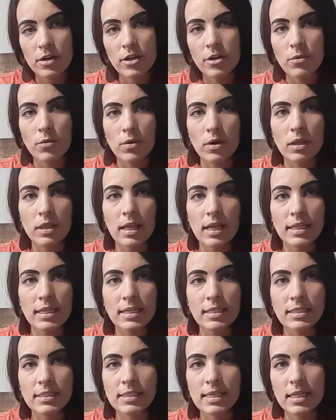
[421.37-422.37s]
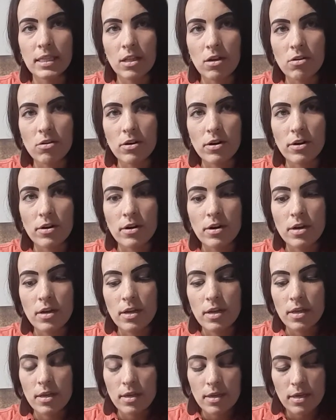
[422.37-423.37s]
you want to let this sit longer.
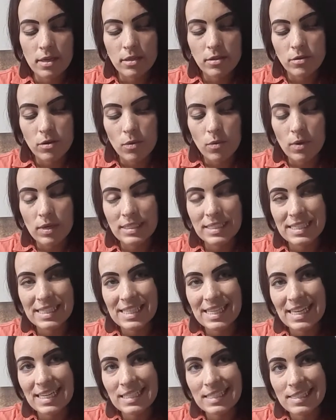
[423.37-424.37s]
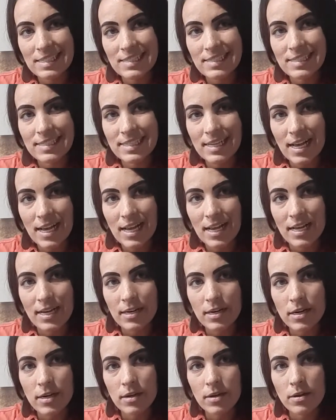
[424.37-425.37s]
So once this is
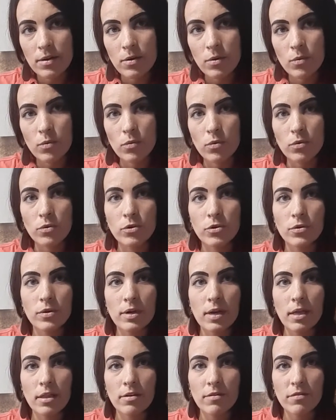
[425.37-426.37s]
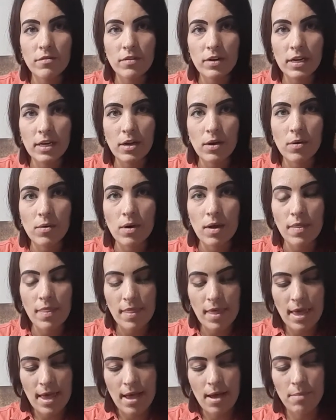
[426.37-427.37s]
done, we'll do another video on
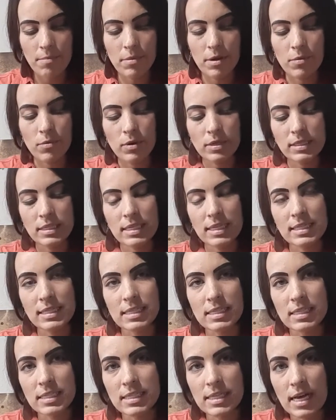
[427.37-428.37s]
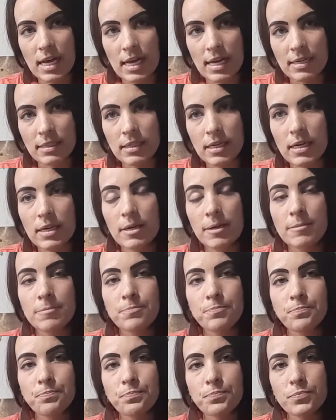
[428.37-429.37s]
that, but once this is done,
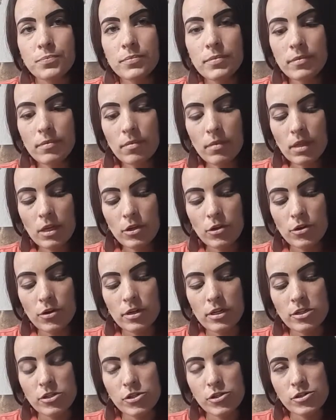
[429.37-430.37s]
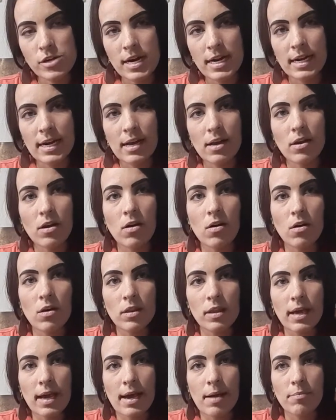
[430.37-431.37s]
you're going to strain out all
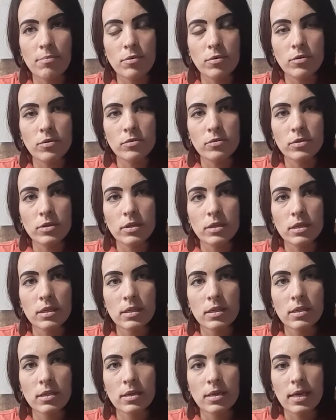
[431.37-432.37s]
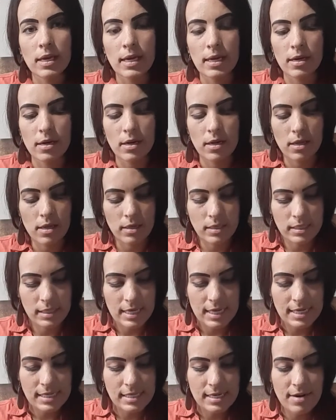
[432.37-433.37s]
the apples and the
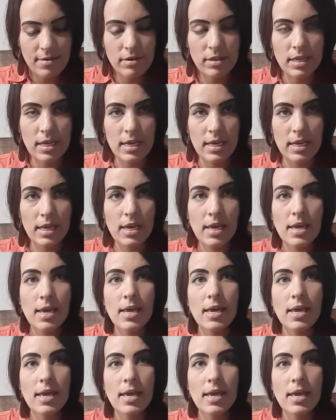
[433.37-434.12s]
seeds and everything,